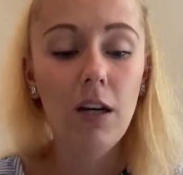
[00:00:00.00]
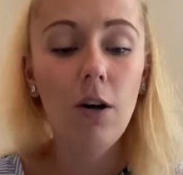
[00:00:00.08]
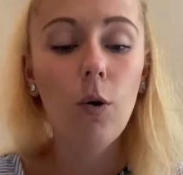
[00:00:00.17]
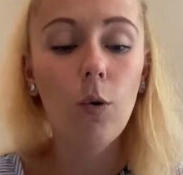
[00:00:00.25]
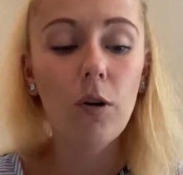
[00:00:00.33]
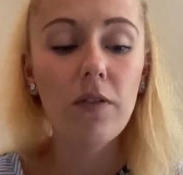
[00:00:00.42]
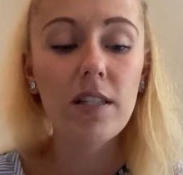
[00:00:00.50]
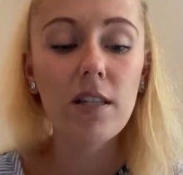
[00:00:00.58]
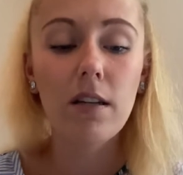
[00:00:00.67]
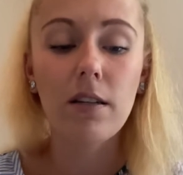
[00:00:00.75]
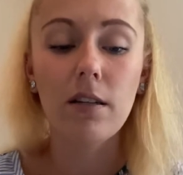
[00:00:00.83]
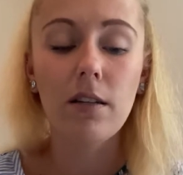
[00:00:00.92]
All of a
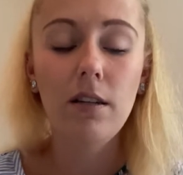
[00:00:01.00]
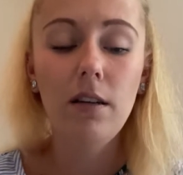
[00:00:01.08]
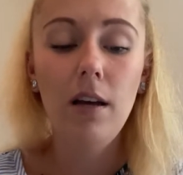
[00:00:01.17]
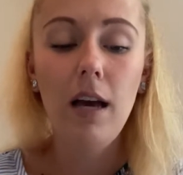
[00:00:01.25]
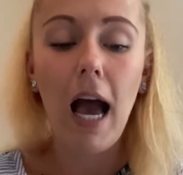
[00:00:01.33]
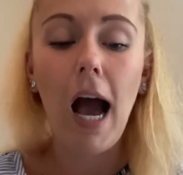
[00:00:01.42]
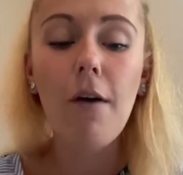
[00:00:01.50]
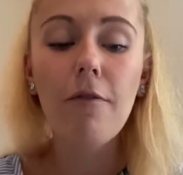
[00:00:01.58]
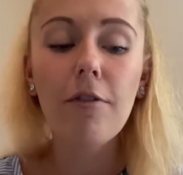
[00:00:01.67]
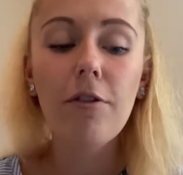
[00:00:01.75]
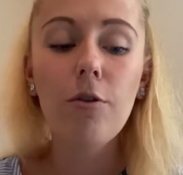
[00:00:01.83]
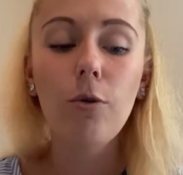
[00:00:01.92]
sudden,
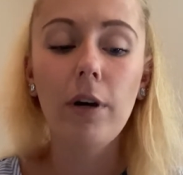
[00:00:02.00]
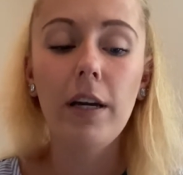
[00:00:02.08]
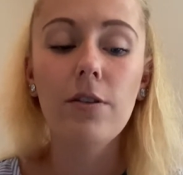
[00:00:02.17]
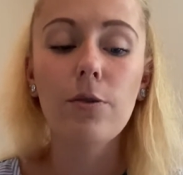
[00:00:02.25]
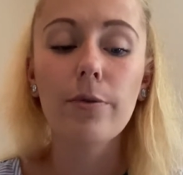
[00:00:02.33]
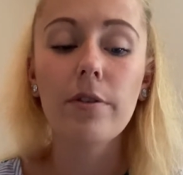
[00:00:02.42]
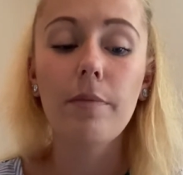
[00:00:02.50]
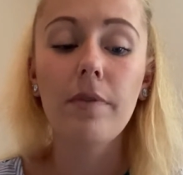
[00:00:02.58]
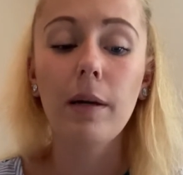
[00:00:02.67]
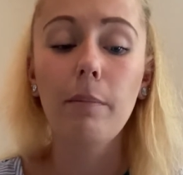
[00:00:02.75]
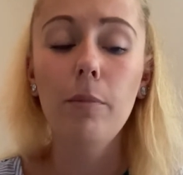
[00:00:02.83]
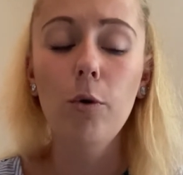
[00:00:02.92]
Alfred thought he saw
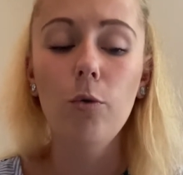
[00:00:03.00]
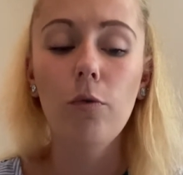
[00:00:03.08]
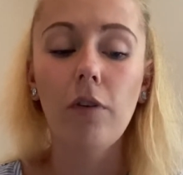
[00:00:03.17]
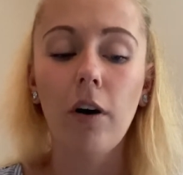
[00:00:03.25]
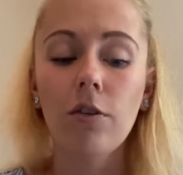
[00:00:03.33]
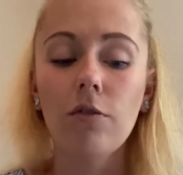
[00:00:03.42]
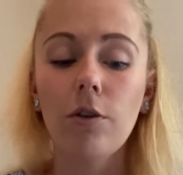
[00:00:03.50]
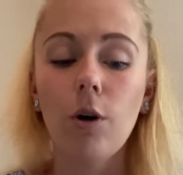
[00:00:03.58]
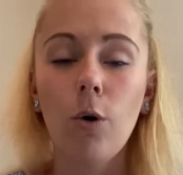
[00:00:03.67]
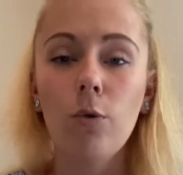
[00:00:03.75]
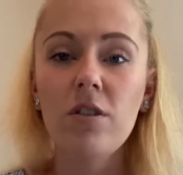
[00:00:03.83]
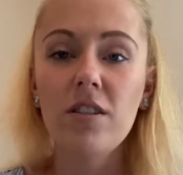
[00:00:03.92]
something move under an
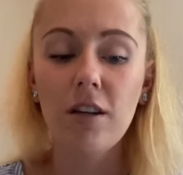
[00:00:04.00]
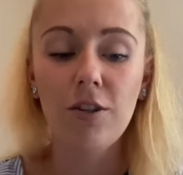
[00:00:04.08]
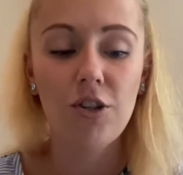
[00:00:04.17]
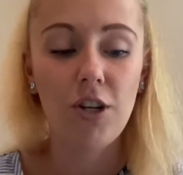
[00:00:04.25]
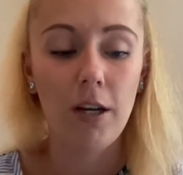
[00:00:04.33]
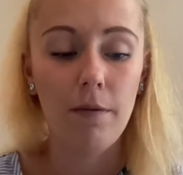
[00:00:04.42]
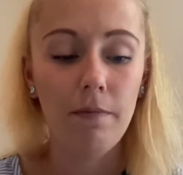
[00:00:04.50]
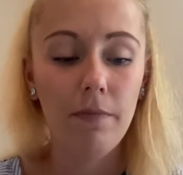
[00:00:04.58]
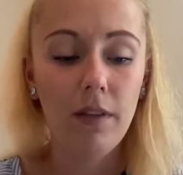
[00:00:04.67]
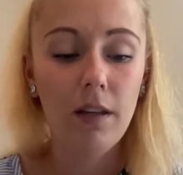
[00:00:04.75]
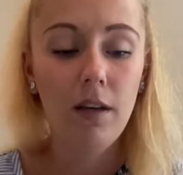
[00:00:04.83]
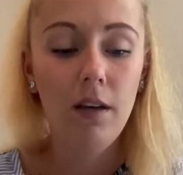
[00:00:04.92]
old dust sheet.
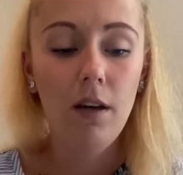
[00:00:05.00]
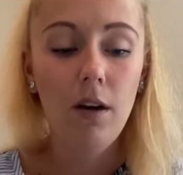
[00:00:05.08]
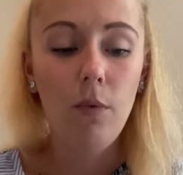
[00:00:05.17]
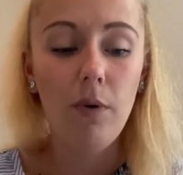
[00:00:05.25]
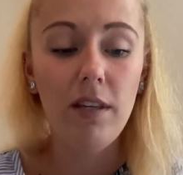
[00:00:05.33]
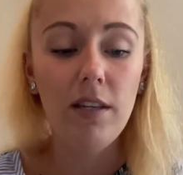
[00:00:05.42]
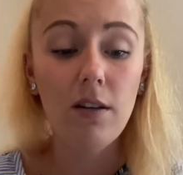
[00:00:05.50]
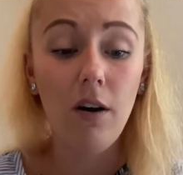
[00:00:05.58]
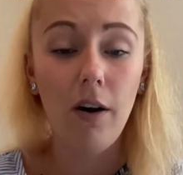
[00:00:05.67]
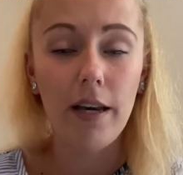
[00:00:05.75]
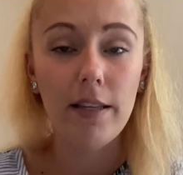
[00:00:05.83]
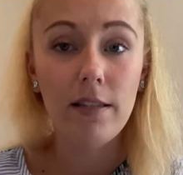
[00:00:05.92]
With his
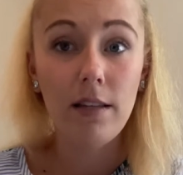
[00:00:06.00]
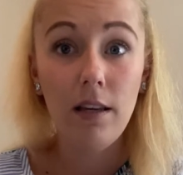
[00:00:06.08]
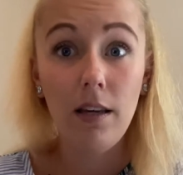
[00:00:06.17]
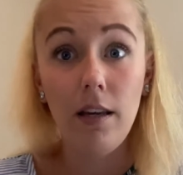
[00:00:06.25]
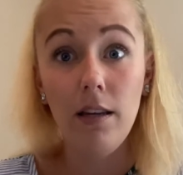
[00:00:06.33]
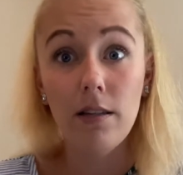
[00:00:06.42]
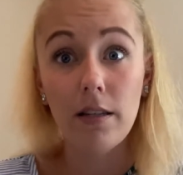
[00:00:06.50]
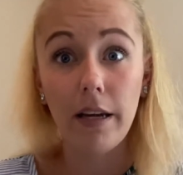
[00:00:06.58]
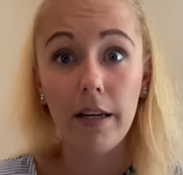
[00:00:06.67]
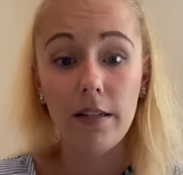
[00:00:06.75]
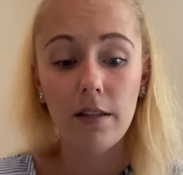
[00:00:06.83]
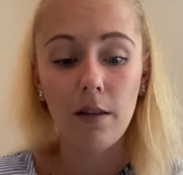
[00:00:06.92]
eyes, he
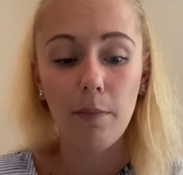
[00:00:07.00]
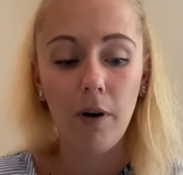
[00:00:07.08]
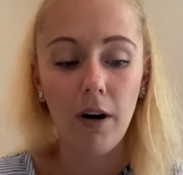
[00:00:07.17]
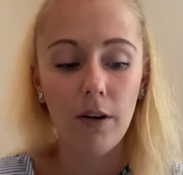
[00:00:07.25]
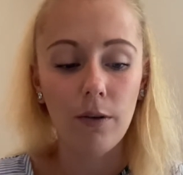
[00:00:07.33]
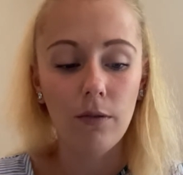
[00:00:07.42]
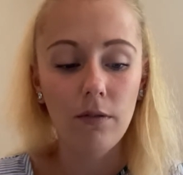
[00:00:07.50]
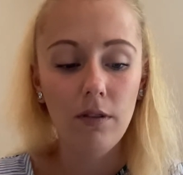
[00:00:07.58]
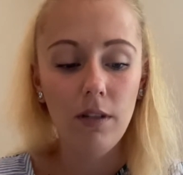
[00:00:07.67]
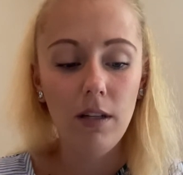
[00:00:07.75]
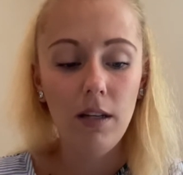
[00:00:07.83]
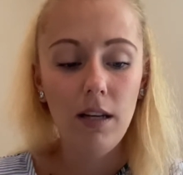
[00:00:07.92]
indicated the pile.
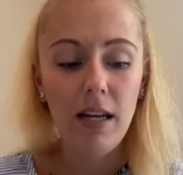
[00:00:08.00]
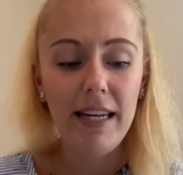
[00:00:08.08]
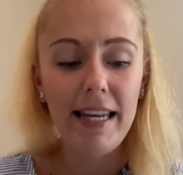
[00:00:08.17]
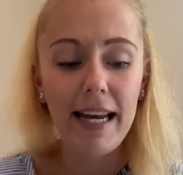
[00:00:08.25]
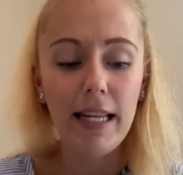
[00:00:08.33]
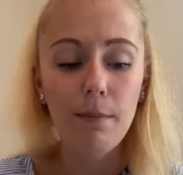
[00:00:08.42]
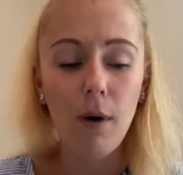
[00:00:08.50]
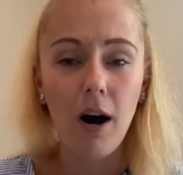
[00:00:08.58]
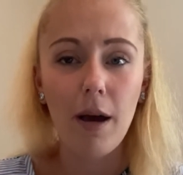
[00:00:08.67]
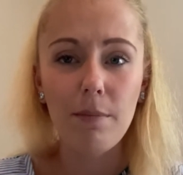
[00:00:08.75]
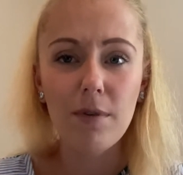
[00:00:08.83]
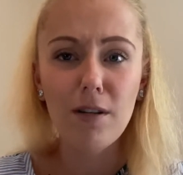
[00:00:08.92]
Nanny
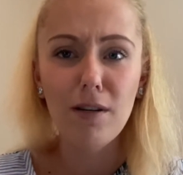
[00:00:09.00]
mimed.